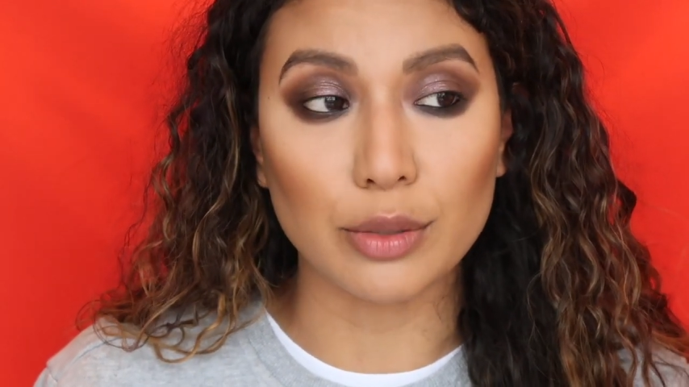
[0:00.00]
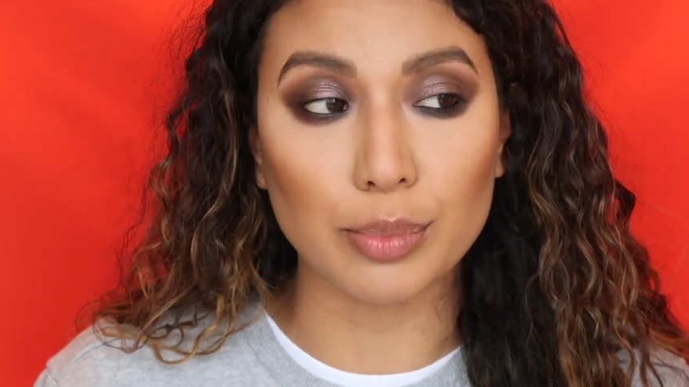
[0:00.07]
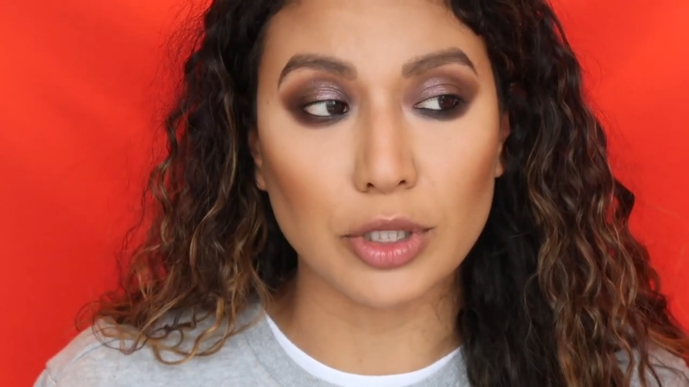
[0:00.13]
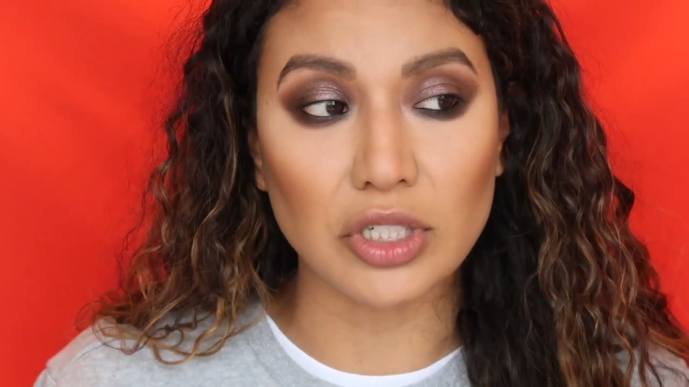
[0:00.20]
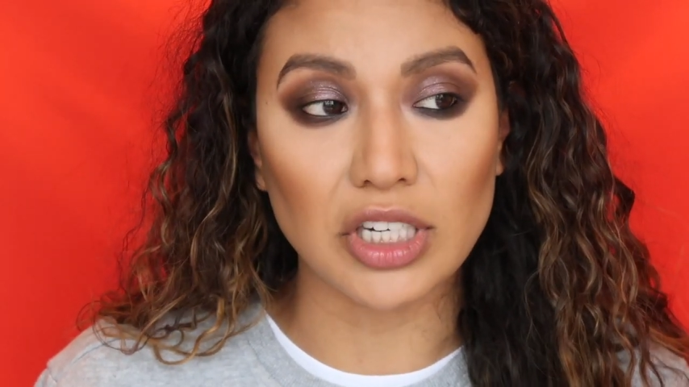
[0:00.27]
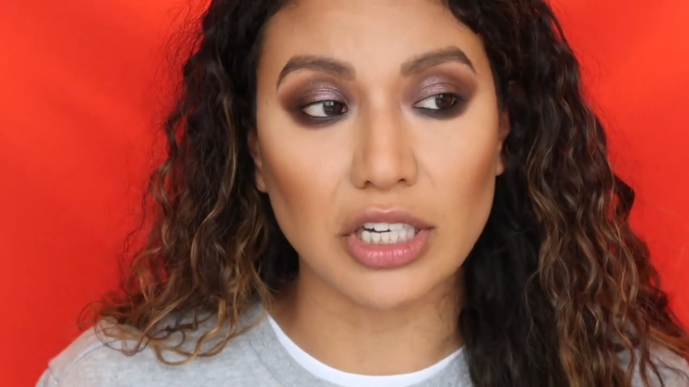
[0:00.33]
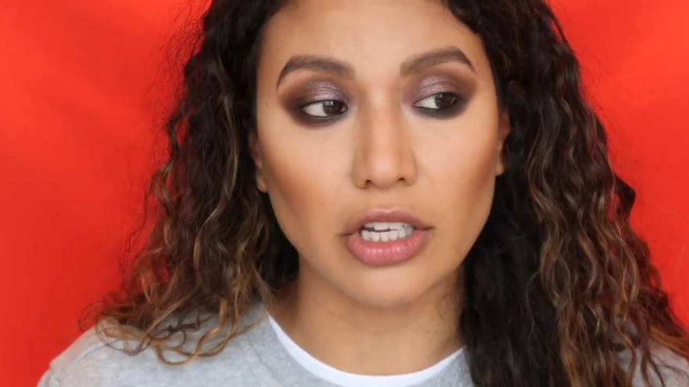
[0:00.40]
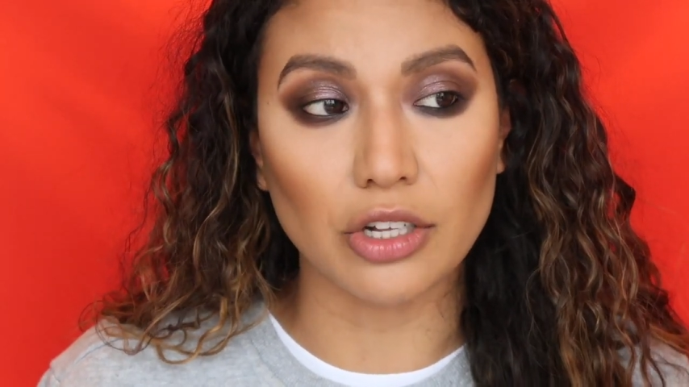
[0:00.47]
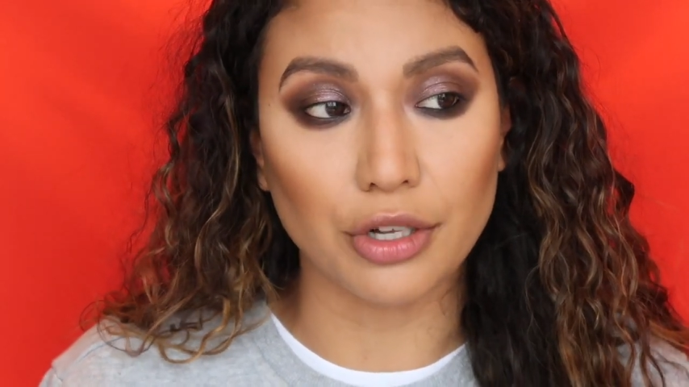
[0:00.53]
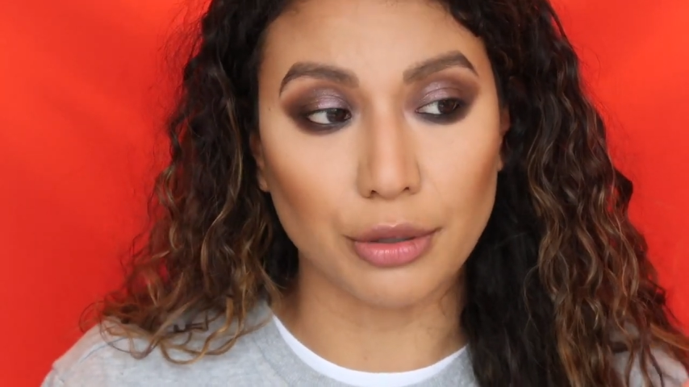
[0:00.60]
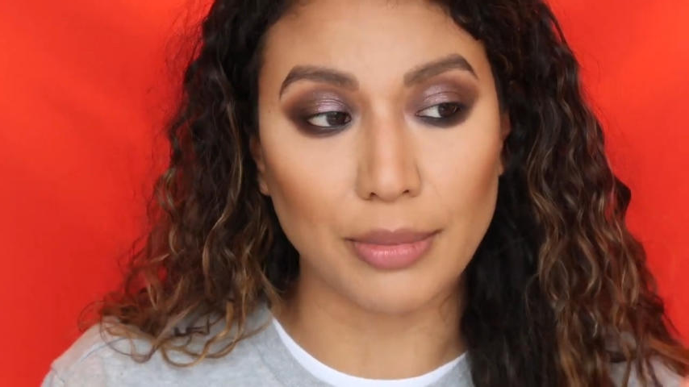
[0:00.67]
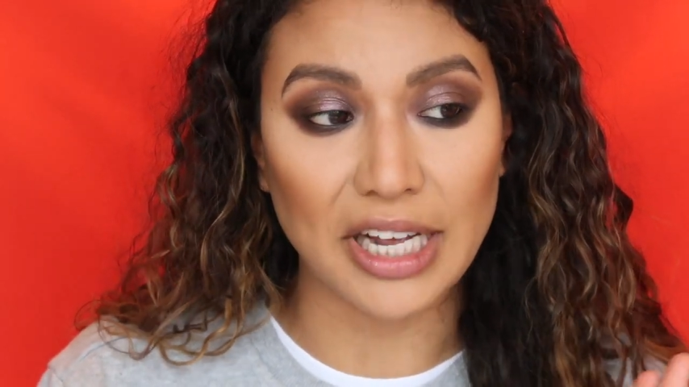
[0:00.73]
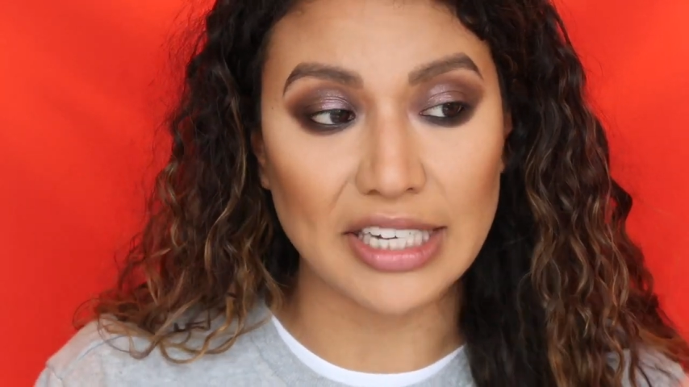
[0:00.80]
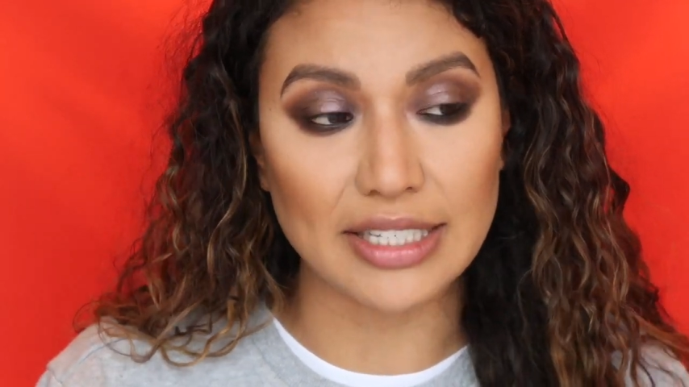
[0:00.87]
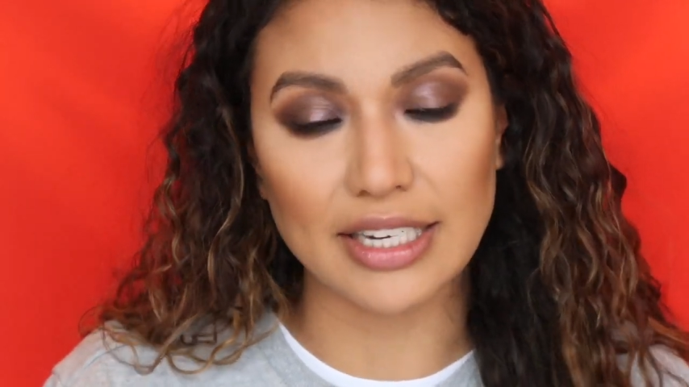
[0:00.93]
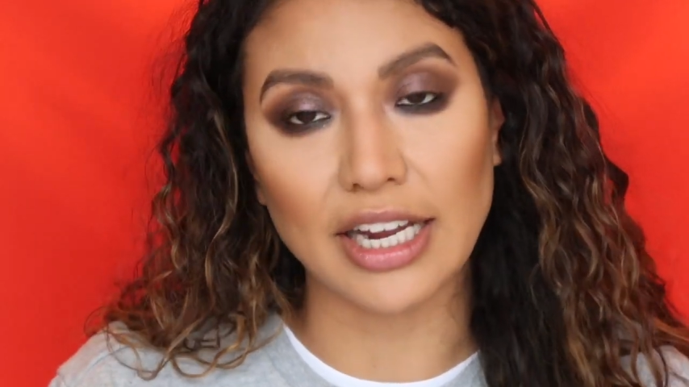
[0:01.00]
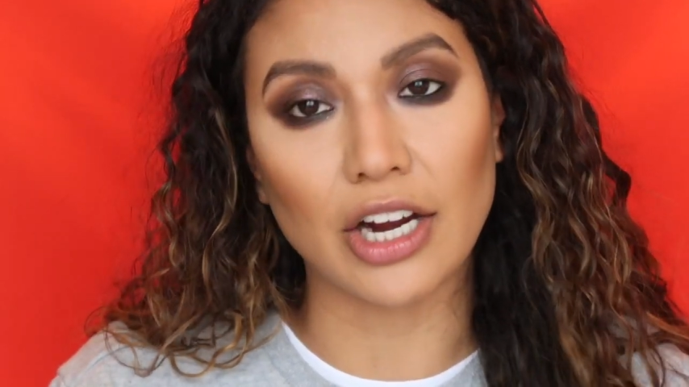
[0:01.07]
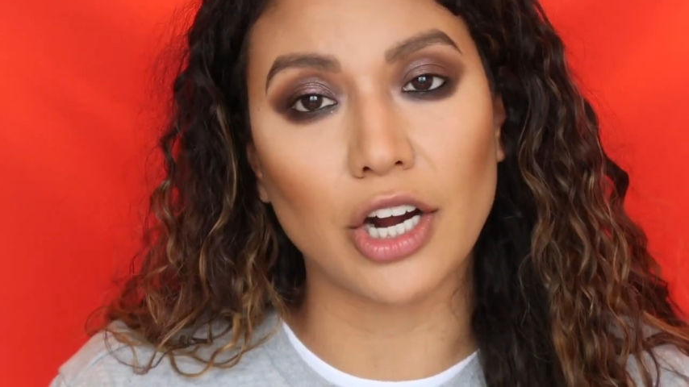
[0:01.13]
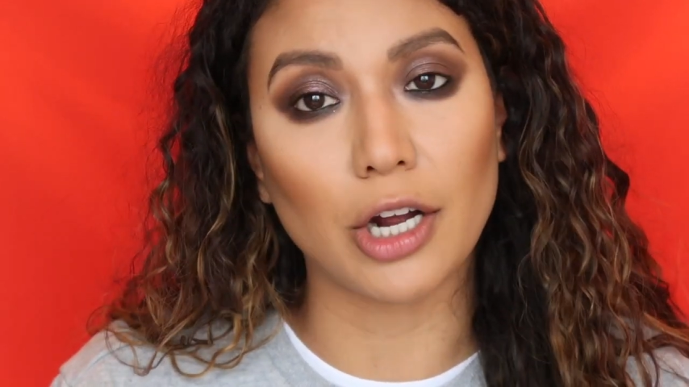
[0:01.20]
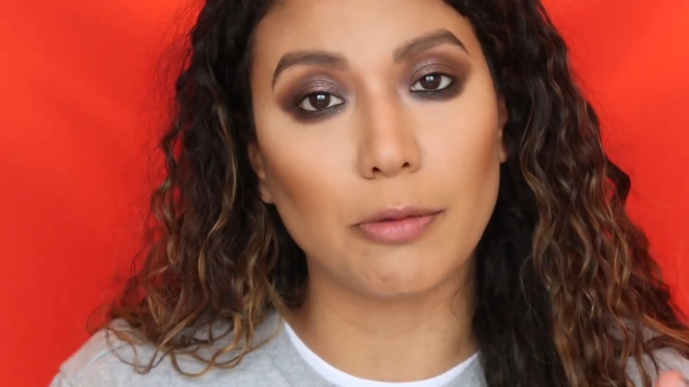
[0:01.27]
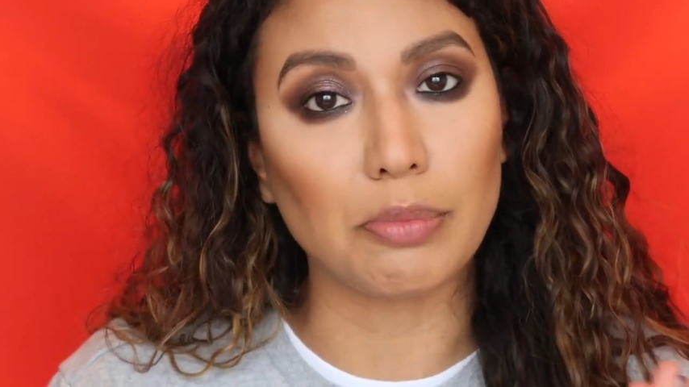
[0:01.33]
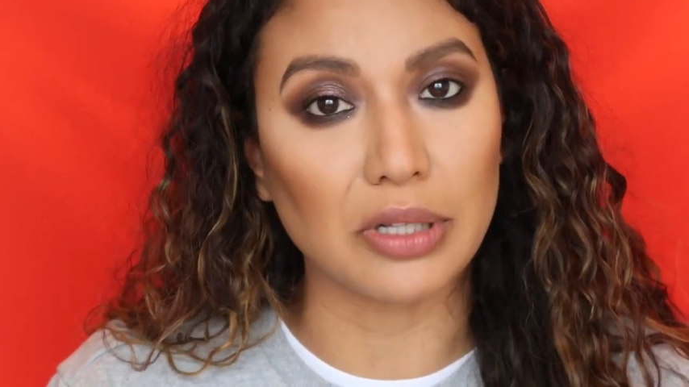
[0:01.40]
a particular
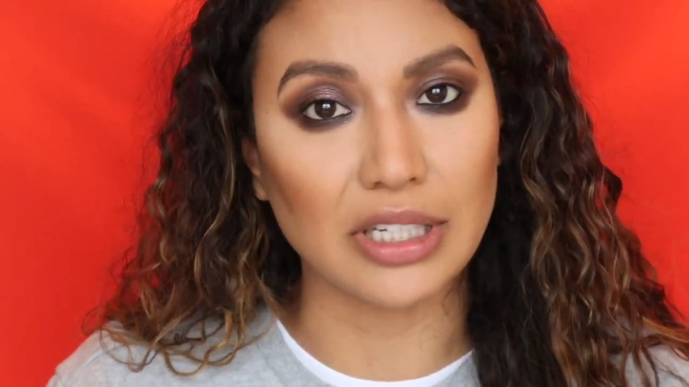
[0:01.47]
mascara,